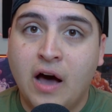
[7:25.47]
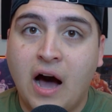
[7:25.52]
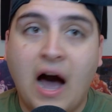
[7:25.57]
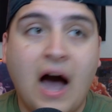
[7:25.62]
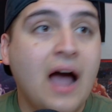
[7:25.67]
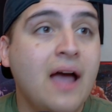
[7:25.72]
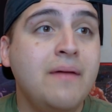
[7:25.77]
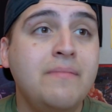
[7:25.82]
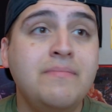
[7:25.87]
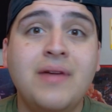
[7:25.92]

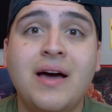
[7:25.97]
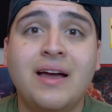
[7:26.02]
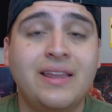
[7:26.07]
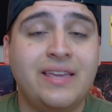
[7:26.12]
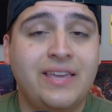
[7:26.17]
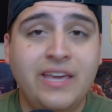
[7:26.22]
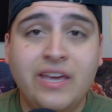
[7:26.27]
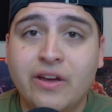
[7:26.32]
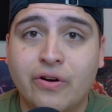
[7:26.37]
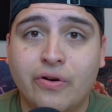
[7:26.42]
I'm not
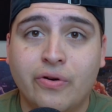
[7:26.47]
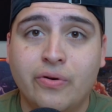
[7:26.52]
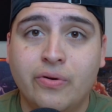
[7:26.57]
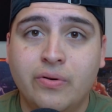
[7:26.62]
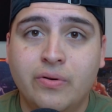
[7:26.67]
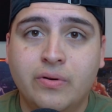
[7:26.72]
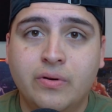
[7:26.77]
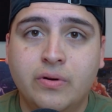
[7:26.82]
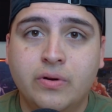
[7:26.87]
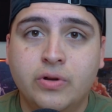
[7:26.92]

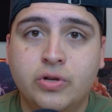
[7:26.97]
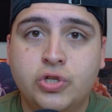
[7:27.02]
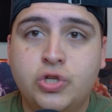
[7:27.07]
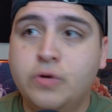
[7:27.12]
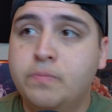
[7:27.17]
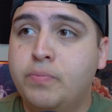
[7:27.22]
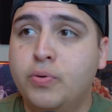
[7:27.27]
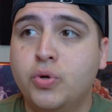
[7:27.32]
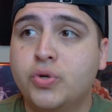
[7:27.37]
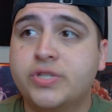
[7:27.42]
here to
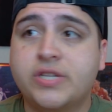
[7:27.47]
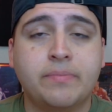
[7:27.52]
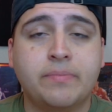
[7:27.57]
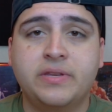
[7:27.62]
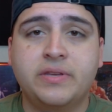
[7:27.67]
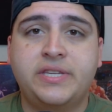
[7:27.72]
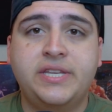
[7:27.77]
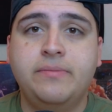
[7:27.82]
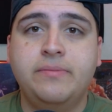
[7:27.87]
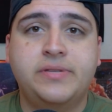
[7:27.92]
boost up
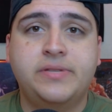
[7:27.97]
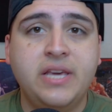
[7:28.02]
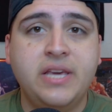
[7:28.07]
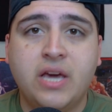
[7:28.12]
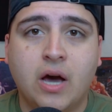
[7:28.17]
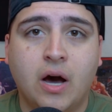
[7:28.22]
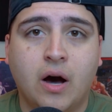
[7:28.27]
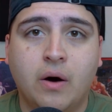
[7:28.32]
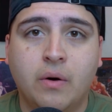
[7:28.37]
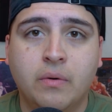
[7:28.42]
the team's
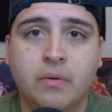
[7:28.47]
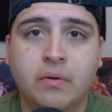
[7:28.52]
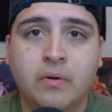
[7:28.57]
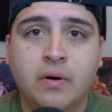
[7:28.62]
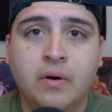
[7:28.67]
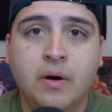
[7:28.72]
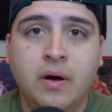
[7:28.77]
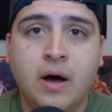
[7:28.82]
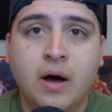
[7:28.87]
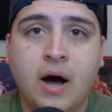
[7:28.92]
ego.
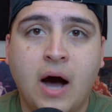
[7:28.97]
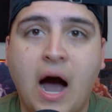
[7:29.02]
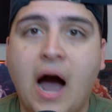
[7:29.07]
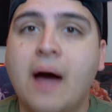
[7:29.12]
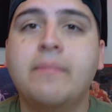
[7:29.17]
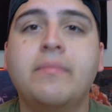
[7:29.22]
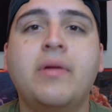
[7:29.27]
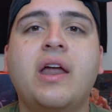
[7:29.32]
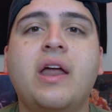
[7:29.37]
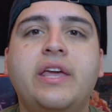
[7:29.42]

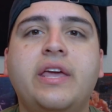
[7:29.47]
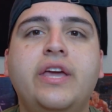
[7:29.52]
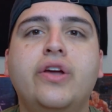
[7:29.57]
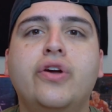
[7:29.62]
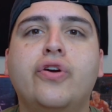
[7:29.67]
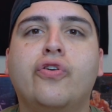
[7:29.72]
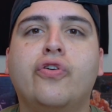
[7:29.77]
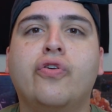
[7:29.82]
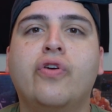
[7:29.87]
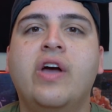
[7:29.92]
I'm not
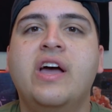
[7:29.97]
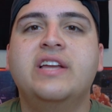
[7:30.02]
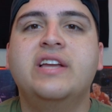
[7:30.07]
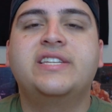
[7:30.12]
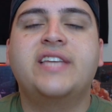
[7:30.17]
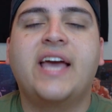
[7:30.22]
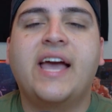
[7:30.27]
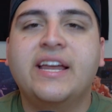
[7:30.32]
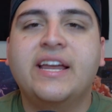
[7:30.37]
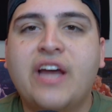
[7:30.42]
here
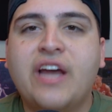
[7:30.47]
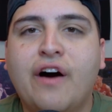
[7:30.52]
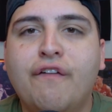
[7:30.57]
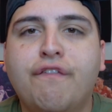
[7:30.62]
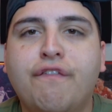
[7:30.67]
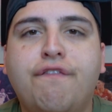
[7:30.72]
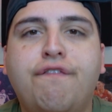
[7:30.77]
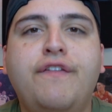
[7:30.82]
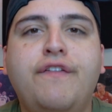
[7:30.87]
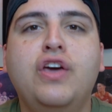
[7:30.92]
to hand out
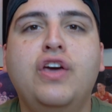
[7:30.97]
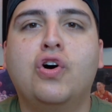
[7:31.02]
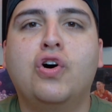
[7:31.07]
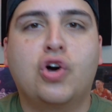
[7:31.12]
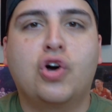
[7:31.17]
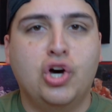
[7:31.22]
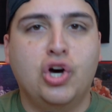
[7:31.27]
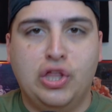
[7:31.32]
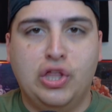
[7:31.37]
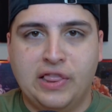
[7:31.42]

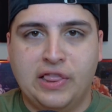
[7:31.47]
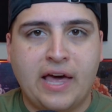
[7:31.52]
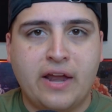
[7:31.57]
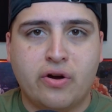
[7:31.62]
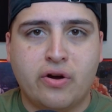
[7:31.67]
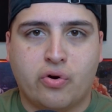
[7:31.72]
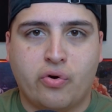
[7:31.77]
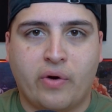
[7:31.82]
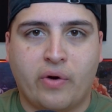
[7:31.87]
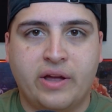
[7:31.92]
feel-good
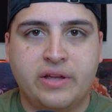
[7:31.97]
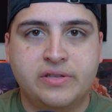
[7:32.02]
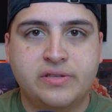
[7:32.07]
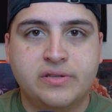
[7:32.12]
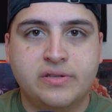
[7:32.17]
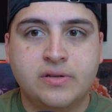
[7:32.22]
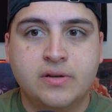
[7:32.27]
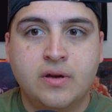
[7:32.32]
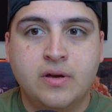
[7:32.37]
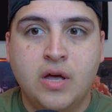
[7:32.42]
letter
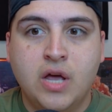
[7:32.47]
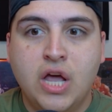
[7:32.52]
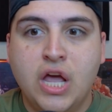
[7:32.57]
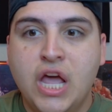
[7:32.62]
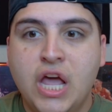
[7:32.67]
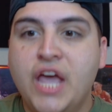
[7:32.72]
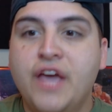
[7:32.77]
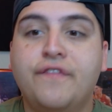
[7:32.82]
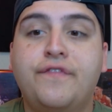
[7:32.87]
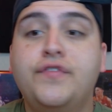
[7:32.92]
grades.
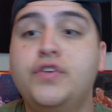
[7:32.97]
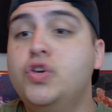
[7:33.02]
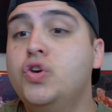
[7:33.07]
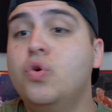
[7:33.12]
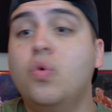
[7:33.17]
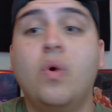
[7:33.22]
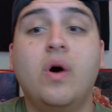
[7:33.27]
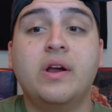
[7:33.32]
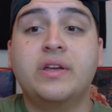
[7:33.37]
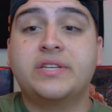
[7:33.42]
If
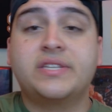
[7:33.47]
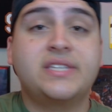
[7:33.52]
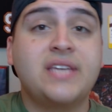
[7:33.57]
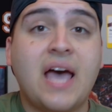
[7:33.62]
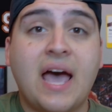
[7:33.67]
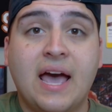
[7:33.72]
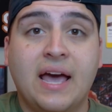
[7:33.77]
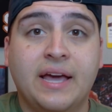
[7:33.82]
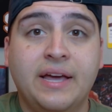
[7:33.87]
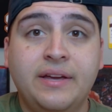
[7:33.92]
you want to
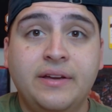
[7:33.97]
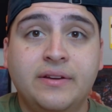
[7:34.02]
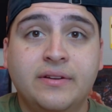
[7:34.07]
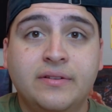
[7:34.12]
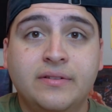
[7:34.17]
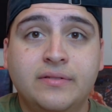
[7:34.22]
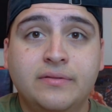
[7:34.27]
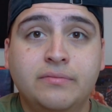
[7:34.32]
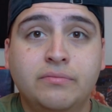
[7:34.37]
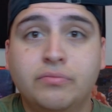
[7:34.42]
say
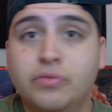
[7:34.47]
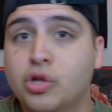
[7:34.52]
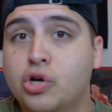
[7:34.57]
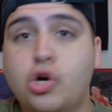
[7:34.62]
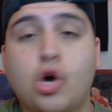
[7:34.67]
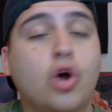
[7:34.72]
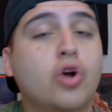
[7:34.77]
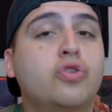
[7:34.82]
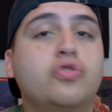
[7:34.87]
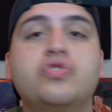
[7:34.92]
the
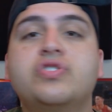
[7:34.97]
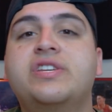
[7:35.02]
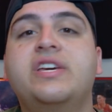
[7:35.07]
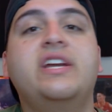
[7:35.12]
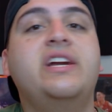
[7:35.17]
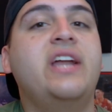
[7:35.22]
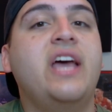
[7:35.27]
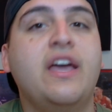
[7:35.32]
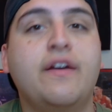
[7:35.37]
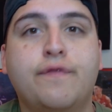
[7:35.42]
Cardinals get
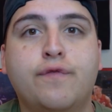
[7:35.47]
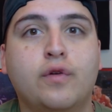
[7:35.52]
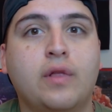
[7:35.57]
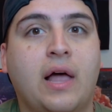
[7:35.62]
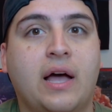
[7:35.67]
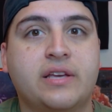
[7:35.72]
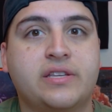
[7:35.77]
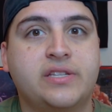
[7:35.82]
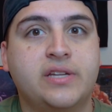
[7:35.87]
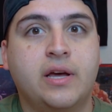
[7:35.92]
an A for
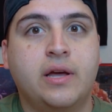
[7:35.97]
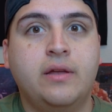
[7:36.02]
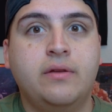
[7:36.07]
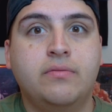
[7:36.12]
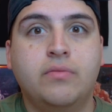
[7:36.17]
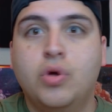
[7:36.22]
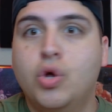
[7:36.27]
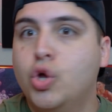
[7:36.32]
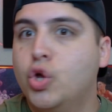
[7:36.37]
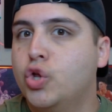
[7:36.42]
last night,
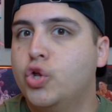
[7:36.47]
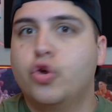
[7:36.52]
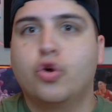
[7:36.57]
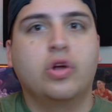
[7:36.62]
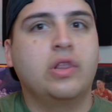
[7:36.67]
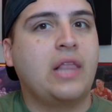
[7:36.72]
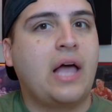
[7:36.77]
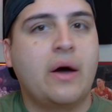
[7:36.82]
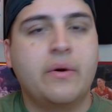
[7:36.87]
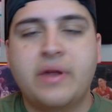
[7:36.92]
you're
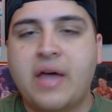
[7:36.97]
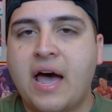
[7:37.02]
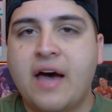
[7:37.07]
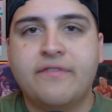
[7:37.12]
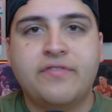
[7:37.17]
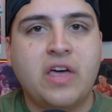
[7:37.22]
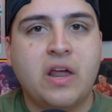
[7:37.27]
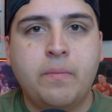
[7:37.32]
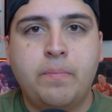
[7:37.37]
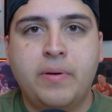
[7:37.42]
allowed to
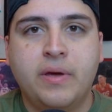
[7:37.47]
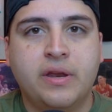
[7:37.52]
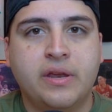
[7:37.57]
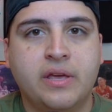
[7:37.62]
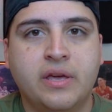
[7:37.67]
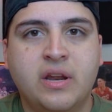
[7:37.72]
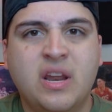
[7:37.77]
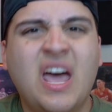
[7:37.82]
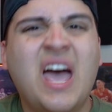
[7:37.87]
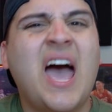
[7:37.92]
have that
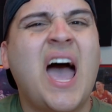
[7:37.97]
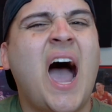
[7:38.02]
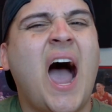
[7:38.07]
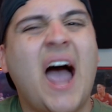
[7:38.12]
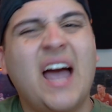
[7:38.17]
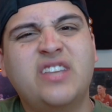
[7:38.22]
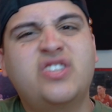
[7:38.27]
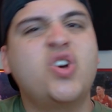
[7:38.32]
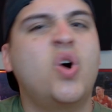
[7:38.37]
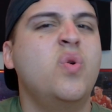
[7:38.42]
opinion.
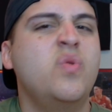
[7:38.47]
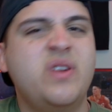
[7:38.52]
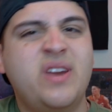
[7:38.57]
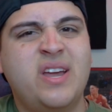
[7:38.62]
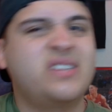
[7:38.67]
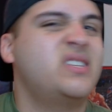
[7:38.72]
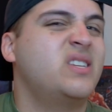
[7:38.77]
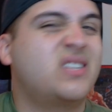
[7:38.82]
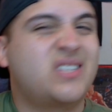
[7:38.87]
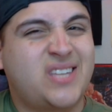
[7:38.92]
I don't
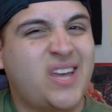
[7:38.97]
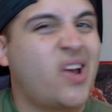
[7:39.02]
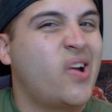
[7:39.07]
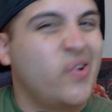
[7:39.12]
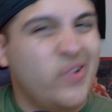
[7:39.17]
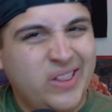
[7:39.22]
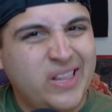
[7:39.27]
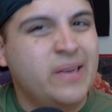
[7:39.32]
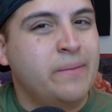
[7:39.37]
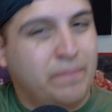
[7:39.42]

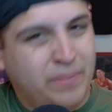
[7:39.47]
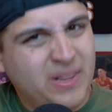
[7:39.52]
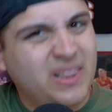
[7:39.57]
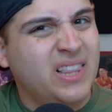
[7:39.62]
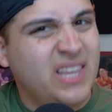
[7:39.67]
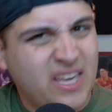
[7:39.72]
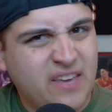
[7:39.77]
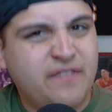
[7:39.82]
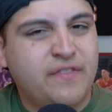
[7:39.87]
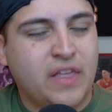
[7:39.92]
necessarily
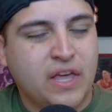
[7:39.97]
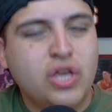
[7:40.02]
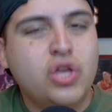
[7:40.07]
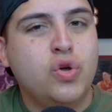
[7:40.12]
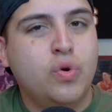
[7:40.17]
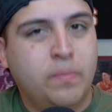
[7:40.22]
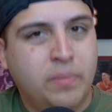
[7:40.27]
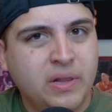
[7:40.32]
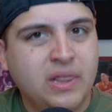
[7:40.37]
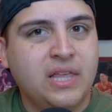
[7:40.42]
believe that
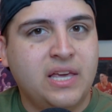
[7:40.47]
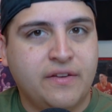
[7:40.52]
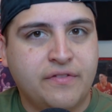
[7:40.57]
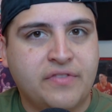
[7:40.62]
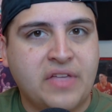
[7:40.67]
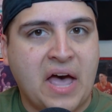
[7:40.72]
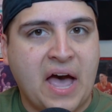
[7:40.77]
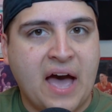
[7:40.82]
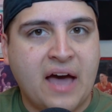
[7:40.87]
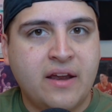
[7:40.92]
you believe
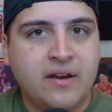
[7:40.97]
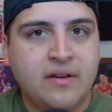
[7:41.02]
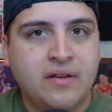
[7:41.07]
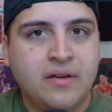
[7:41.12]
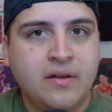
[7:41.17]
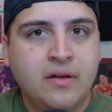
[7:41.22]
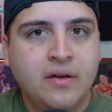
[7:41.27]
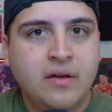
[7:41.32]
that.